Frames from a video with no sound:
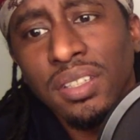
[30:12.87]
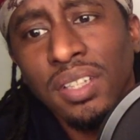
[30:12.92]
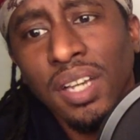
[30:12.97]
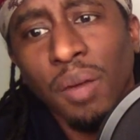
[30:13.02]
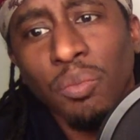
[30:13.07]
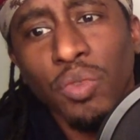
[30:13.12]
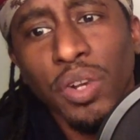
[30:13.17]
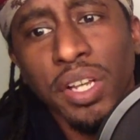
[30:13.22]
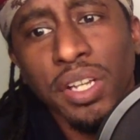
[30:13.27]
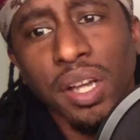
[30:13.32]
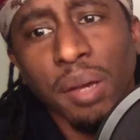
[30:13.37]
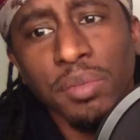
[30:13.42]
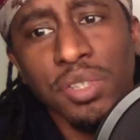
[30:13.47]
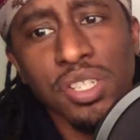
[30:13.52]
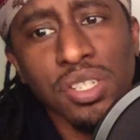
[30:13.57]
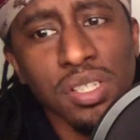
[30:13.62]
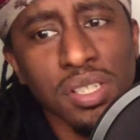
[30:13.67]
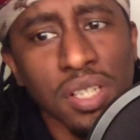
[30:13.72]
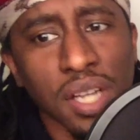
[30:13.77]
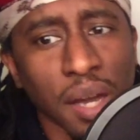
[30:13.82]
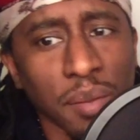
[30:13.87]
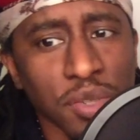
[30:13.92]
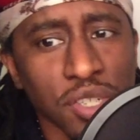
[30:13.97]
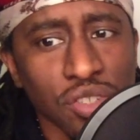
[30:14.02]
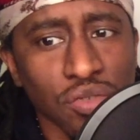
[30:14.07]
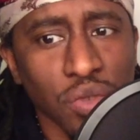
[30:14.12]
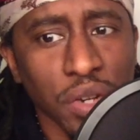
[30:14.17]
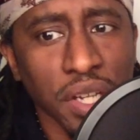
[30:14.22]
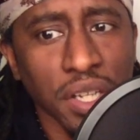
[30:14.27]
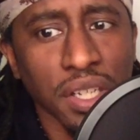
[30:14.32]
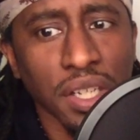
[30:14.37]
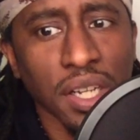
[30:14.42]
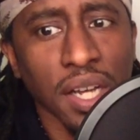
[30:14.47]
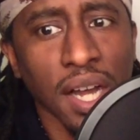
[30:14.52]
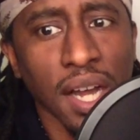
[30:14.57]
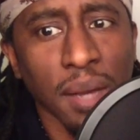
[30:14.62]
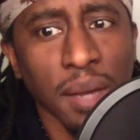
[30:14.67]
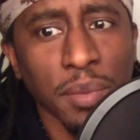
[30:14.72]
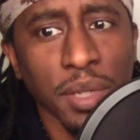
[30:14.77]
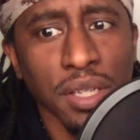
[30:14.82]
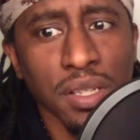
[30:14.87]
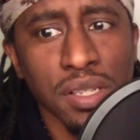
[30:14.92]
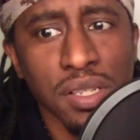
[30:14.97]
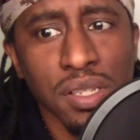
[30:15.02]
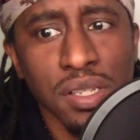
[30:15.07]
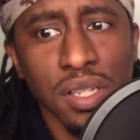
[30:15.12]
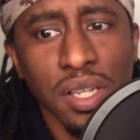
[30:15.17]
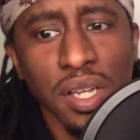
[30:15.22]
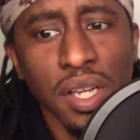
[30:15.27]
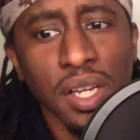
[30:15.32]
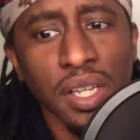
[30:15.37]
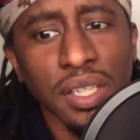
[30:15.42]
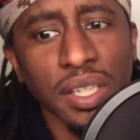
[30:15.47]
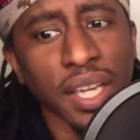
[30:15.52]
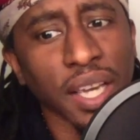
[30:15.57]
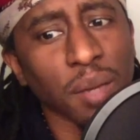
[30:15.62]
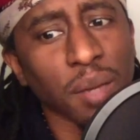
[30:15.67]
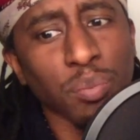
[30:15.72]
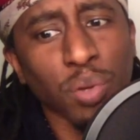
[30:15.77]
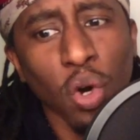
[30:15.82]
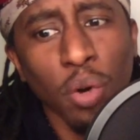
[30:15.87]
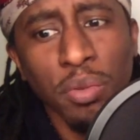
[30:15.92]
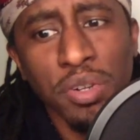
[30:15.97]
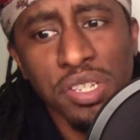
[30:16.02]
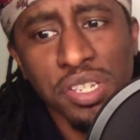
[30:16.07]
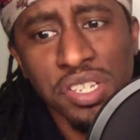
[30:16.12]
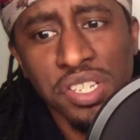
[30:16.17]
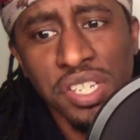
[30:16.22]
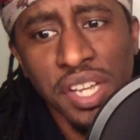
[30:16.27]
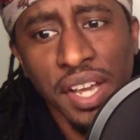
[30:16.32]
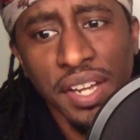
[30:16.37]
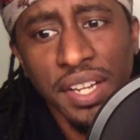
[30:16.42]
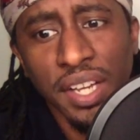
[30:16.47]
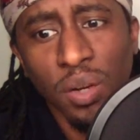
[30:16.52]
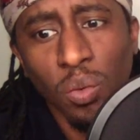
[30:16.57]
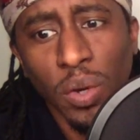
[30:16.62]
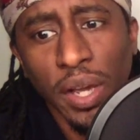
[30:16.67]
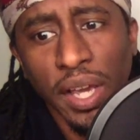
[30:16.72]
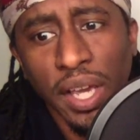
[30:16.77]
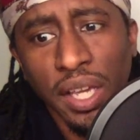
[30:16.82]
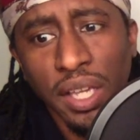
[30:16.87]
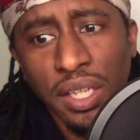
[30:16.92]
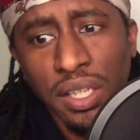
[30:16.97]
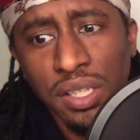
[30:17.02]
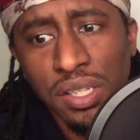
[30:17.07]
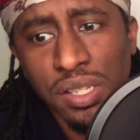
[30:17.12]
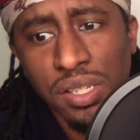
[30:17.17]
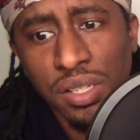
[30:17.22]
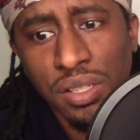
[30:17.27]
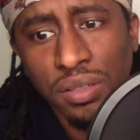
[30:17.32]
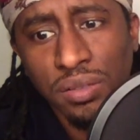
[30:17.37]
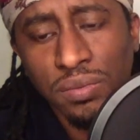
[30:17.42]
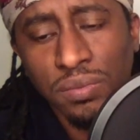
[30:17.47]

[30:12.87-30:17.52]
I'm reading. I'm just. I'm just reading the comments. Yeah, boomers are setting their ways.